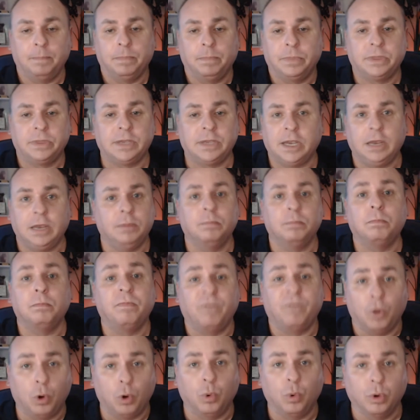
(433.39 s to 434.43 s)
team
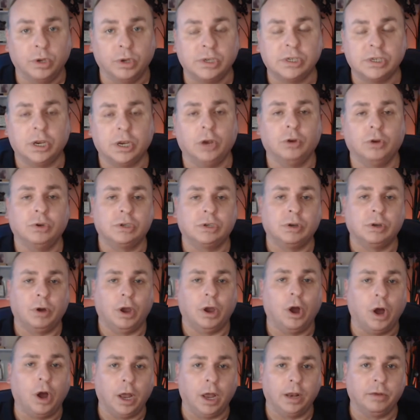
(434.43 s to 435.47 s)
forward. So I
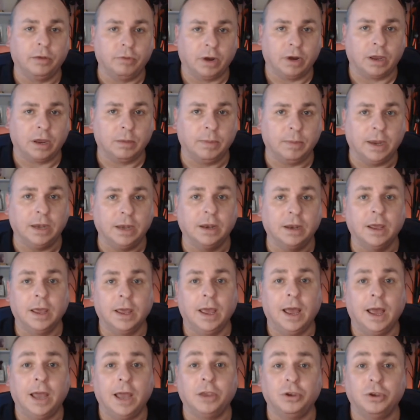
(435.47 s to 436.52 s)
highly recommend
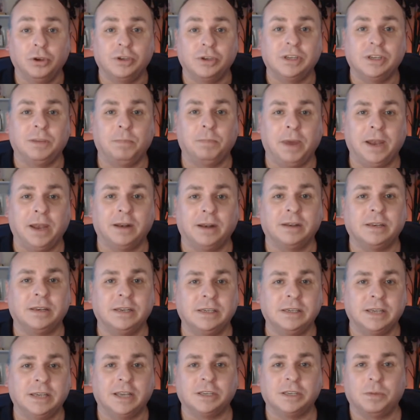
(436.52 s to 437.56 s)
using
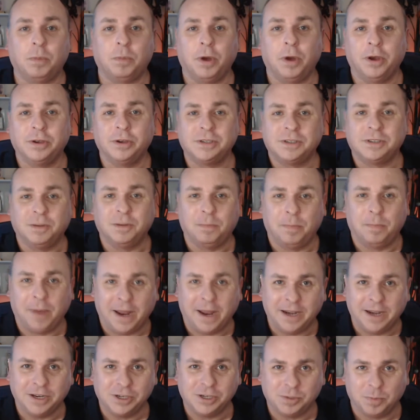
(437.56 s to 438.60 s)
penalties as opposed to
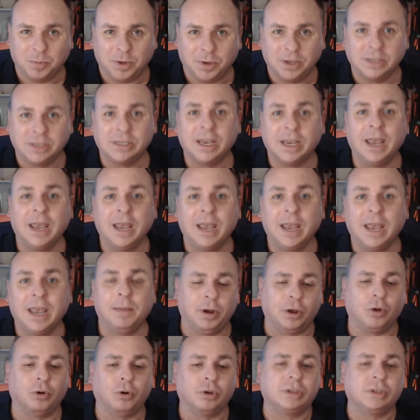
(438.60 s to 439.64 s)
punishments.
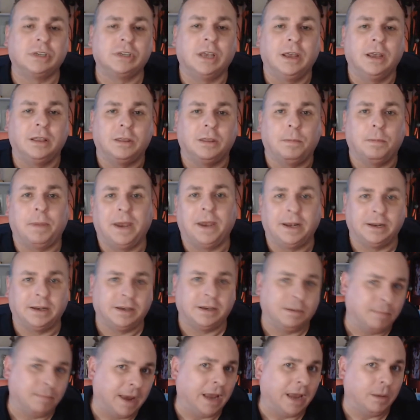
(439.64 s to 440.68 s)
But of course, the
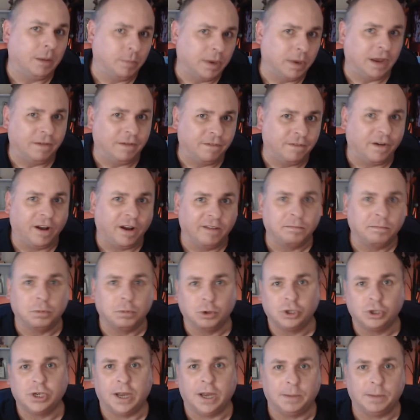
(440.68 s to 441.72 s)
penalty may be 5
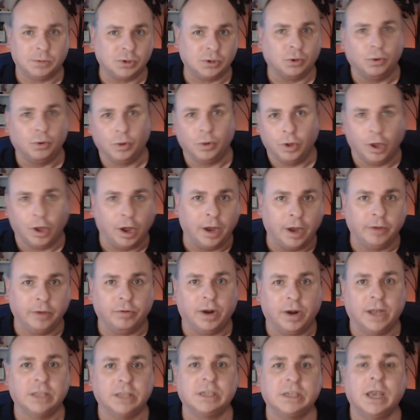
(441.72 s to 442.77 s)
push-ups or line
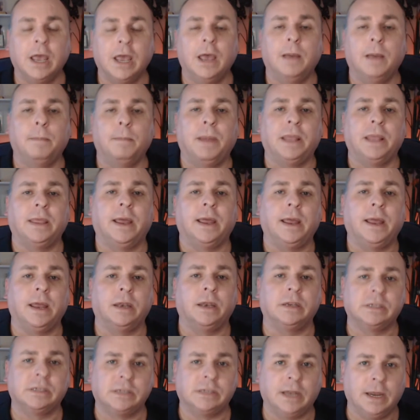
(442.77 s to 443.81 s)
runs, but they
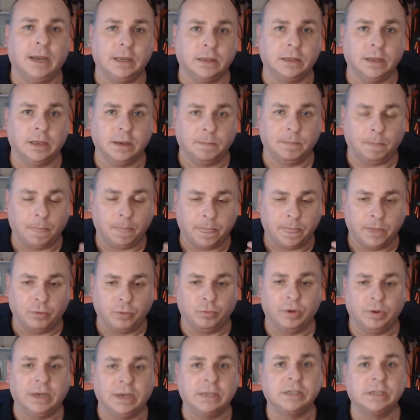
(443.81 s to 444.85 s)
understand that the
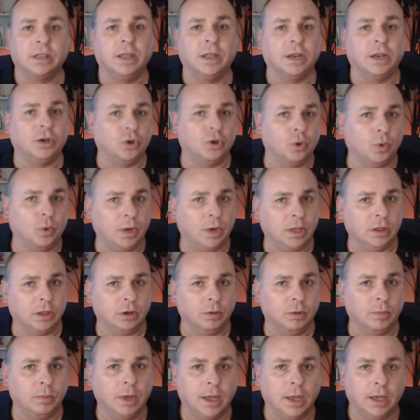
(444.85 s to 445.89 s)
reason they're doing
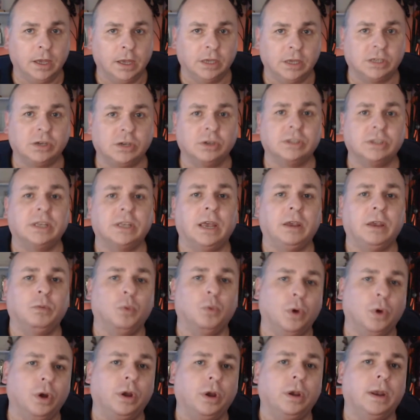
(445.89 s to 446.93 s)
them is because they
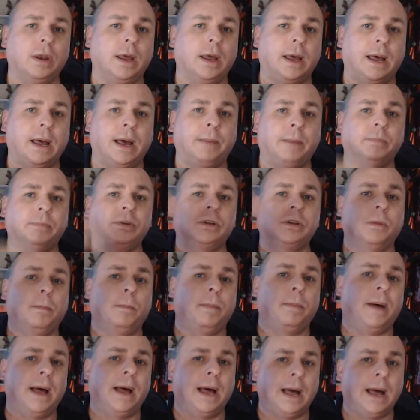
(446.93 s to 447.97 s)
weren't up to
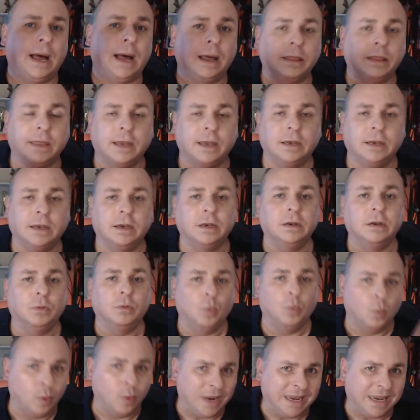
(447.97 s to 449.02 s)
par. They
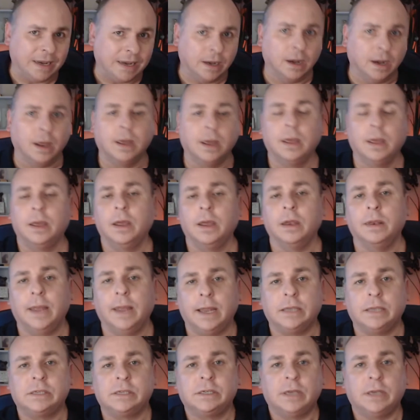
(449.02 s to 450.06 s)
didn't win. And
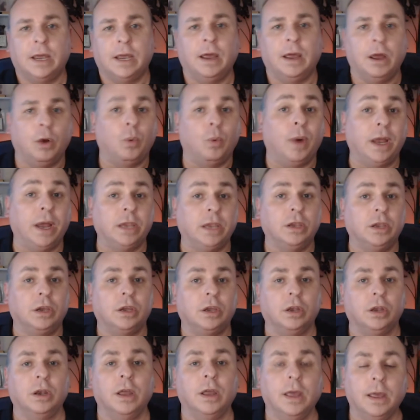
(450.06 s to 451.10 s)
that's a way you
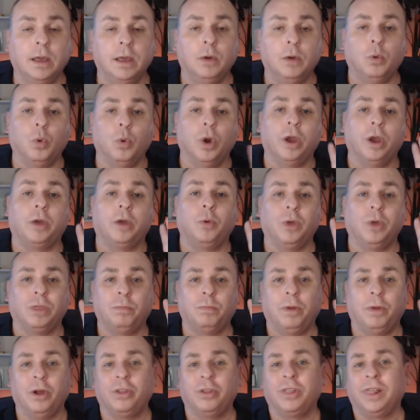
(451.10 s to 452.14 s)
can work
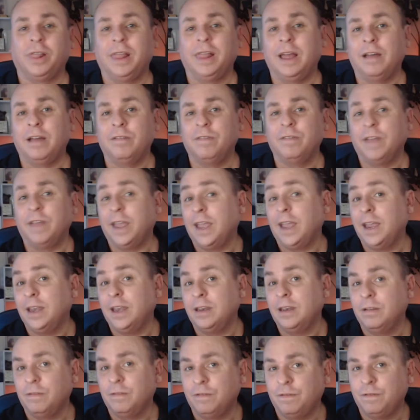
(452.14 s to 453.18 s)
with both love
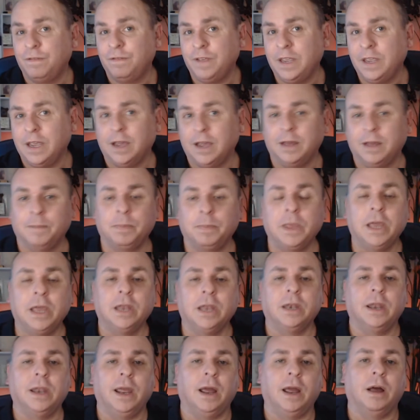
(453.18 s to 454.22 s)
and fear.
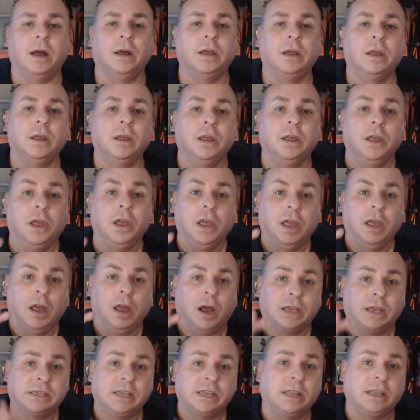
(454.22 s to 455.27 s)
Now,
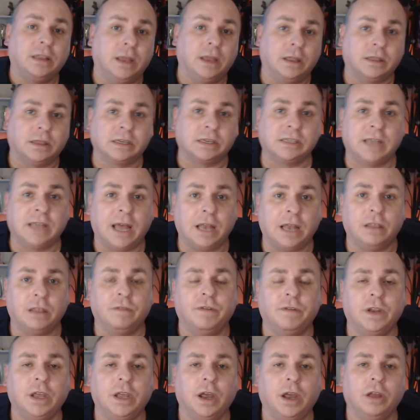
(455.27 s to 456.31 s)
I said at the start of the
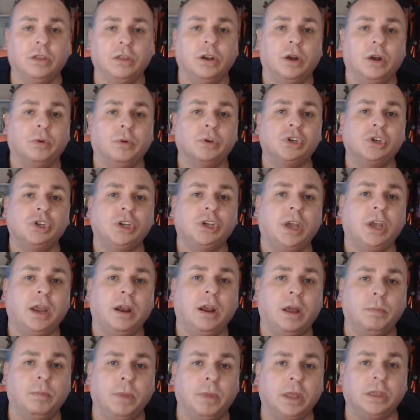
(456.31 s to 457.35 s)
video that I would
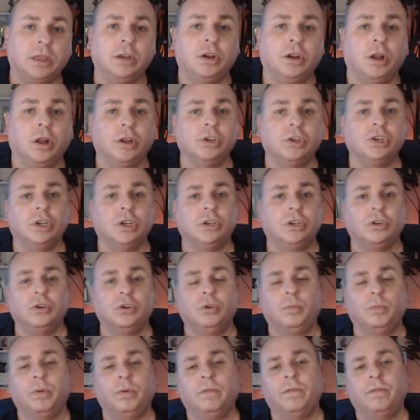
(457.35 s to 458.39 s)
share a methodology
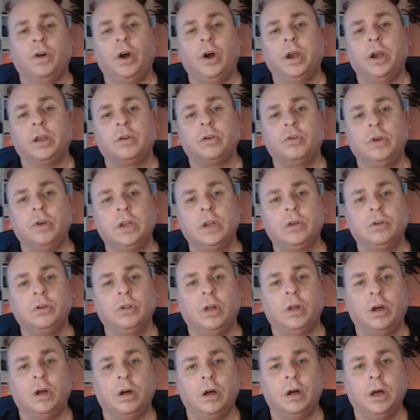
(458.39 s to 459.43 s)
to provide a
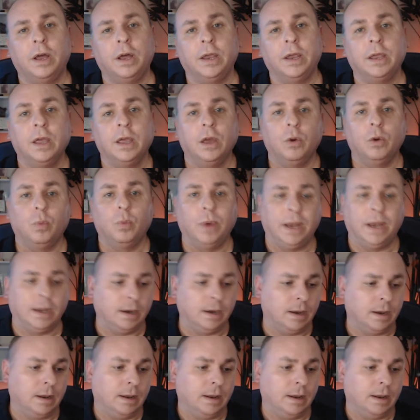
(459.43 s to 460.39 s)
critical eye when